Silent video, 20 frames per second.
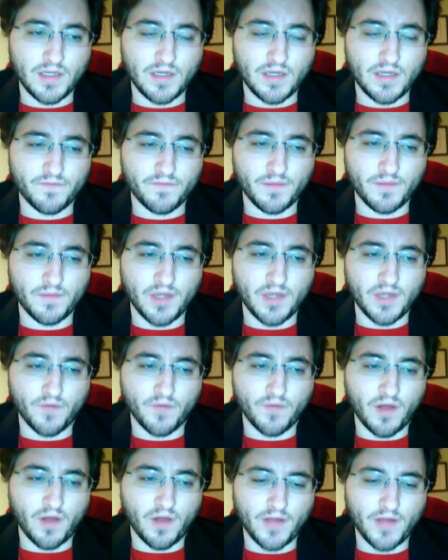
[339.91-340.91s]
from the
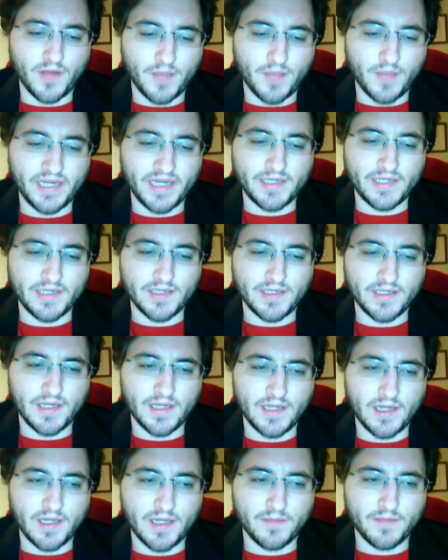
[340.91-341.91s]
overall nominating
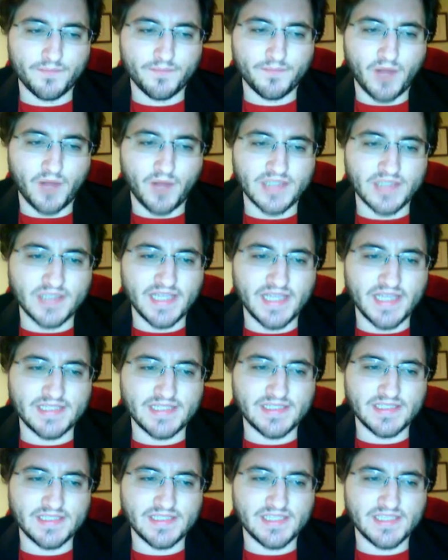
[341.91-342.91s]

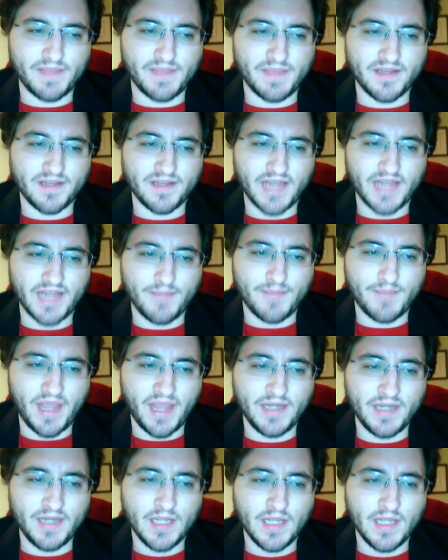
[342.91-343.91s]
process and suspend their
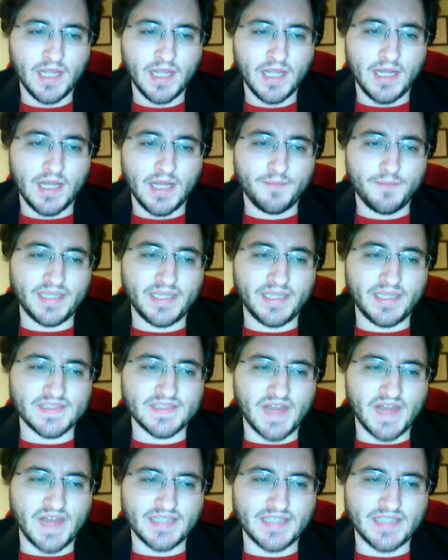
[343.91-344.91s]
campaign means
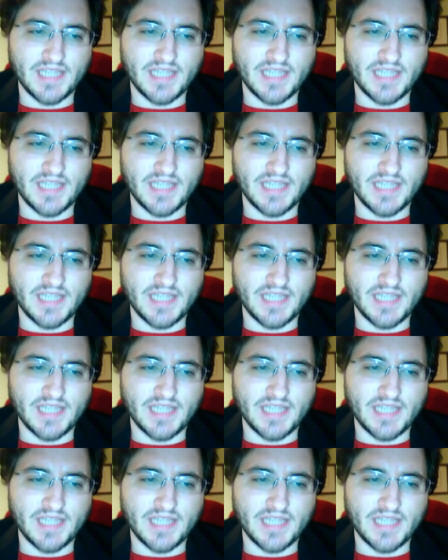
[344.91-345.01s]
that